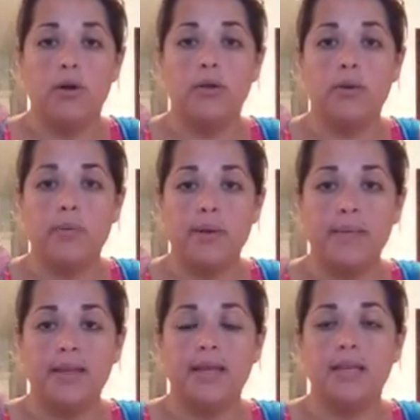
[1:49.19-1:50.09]

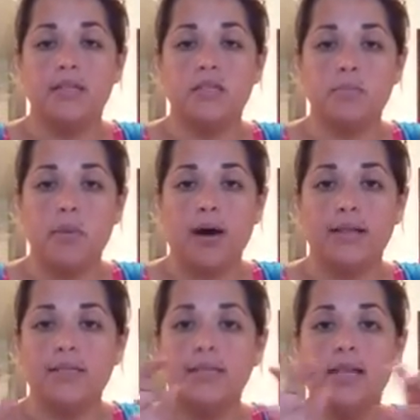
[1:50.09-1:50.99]
ribbon in
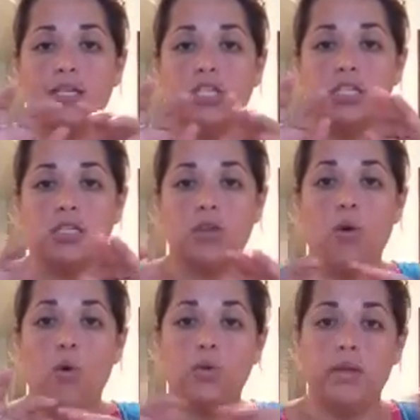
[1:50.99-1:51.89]
spots, and that's just to
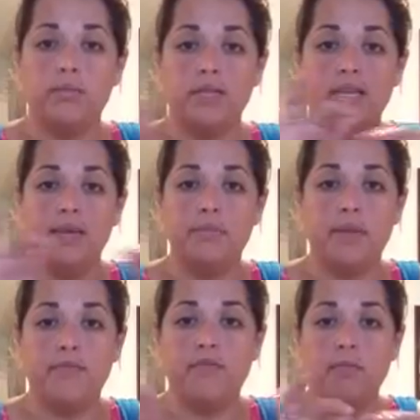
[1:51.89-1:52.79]
hold them, to keep
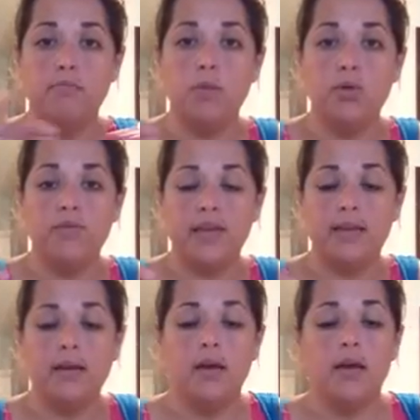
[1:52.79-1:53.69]
them from moving.